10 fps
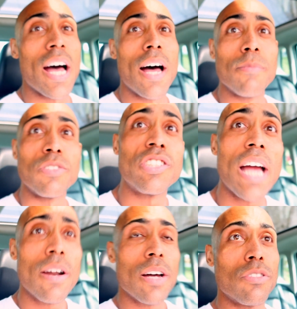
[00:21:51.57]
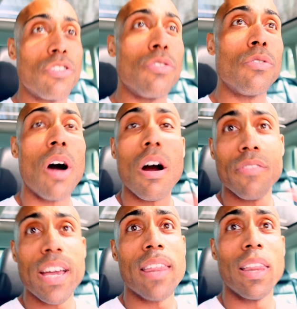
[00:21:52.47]
Um, shout out to
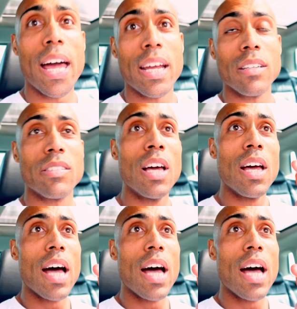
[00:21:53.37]
Harvey Athletics.